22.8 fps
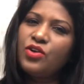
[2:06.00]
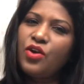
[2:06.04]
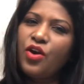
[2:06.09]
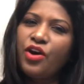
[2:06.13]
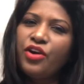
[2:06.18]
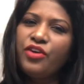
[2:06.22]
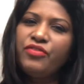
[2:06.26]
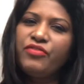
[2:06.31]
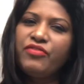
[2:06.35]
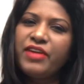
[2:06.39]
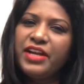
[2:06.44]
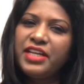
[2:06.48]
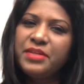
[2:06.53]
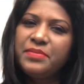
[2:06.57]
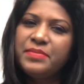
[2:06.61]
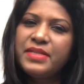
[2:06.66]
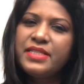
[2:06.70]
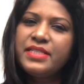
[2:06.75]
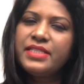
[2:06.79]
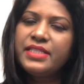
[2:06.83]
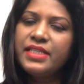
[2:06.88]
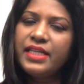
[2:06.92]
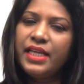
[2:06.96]
of vitamin
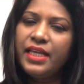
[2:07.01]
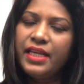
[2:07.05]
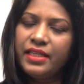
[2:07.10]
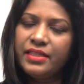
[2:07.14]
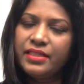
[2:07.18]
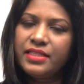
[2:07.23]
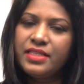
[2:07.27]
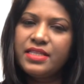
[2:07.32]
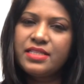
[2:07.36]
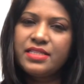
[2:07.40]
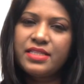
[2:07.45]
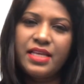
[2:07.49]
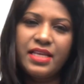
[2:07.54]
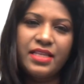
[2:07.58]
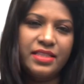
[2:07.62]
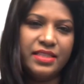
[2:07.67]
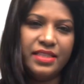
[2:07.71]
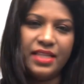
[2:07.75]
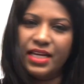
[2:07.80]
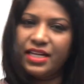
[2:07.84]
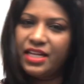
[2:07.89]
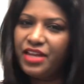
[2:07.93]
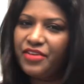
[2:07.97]
C in this that
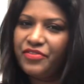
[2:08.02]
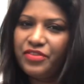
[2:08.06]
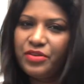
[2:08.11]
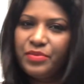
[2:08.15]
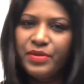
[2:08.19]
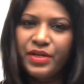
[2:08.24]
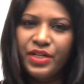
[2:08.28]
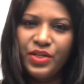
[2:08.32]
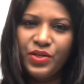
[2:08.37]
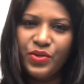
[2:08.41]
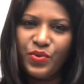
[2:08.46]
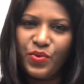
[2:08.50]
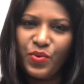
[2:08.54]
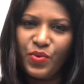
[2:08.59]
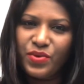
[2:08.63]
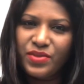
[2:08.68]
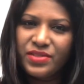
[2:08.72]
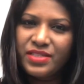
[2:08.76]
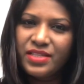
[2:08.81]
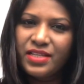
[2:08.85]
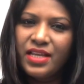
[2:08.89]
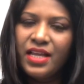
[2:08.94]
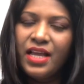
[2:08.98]
everybody knows.
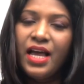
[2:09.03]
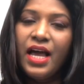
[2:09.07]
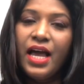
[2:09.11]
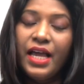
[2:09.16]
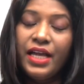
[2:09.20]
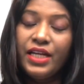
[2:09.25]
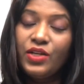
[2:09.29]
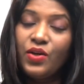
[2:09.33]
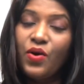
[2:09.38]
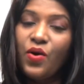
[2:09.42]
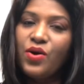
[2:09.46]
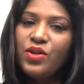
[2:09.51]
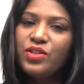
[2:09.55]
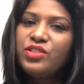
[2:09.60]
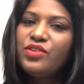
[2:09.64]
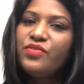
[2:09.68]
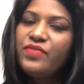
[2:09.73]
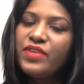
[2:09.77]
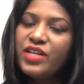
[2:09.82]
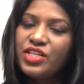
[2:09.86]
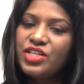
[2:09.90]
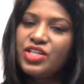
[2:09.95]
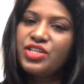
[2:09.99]
It also
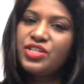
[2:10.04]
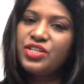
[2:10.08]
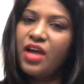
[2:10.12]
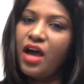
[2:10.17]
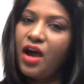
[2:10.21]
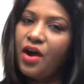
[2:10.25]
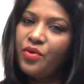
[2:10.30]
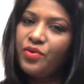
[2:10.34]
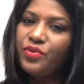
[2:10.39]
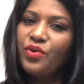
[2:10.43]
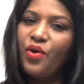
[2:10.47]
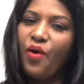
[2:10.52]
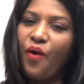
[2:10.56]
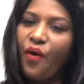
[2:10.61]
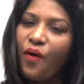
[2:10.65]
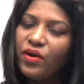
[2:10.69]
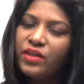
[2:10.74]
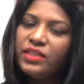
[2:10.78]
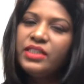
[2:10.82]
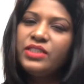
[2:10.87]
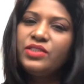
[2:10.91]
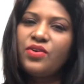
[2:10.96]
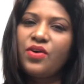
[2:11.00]
flushes out all the
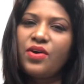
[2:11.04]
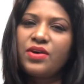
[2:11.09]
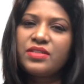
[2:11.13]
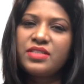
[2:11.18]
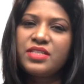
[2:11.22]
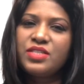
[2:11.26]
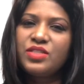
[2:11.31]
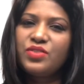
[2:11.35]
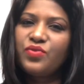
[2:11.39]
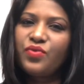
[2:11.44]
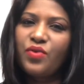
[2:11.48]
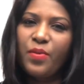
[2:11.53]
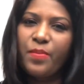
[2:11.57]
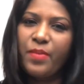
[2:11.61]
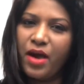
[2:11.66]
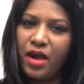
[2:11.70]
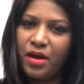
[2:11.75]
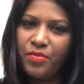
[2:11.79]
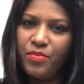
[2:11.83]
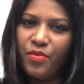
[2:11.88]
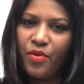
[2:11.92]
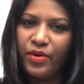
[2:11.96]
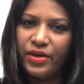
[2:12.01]
toxins from our
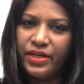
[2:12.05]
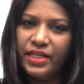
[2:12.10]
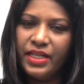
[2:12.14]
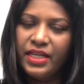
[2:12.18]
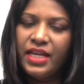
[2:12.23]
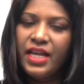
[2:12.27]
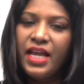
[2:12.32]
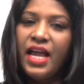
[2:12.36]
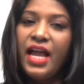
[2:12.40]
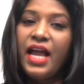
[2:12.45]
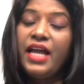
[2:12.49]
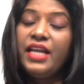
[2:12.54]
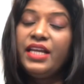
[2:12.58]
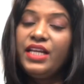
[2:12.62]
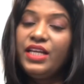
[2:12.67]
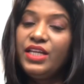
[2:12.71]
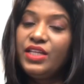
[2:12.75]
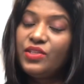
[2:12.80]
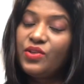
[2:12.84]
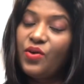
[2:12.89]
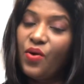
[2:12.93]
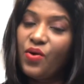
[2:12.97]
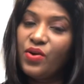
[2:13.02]
body, and it
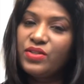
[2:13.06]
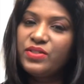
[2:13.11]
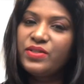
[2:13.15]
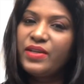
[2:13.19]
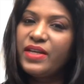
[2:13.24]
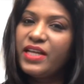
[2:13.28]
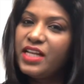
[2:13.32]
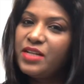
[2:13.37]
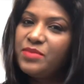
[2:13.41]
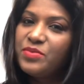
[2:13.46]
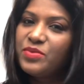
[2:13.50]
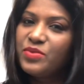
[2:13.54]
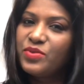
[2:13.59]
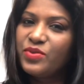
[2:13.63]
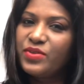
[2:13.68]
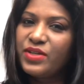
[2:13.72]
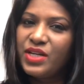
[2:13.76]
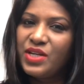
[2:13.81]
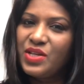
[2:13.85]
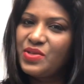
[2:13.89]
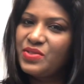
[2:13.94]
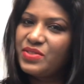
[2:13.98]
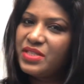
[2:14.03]
also helps to
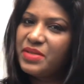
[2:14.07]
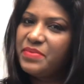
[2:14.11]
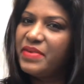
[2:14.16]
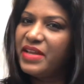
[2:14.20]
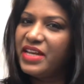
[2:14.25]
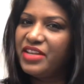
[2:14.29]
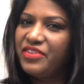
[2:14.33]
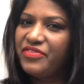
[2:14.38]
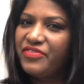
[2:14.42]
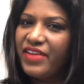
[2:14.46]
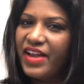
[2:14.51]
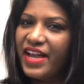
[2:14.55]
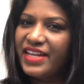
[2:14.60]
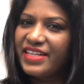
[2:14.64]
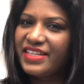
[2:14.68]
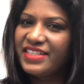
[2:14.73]
reduce the belly fat.